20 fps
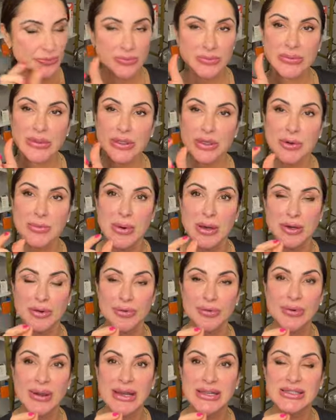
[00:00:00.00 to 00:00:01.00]
little mono
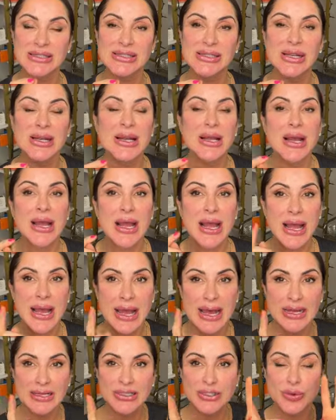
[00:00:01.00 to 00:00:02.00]
threads,
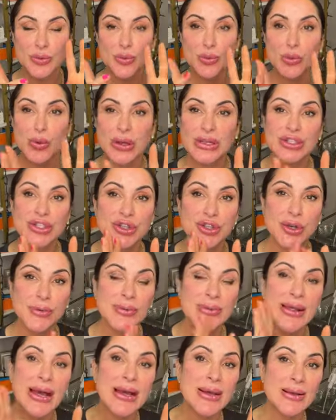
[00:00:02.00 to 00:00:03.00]
and once you
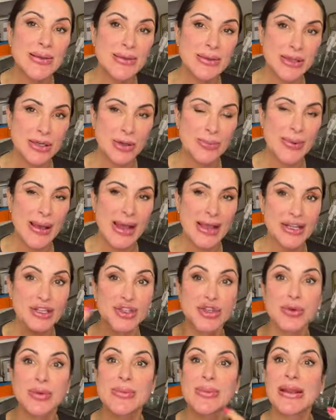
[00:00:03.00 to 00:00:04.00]
open that little
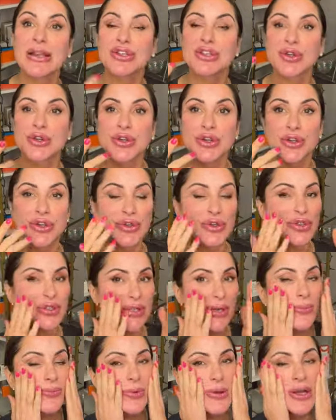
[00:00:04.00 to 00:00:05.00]
package, you want to make sure you use
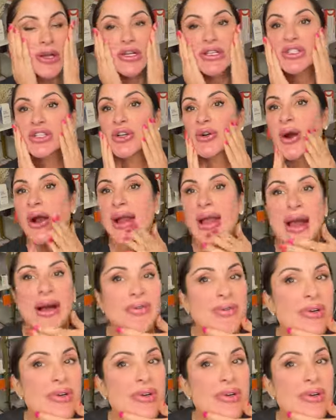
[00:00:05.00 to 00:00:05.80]
them. So I have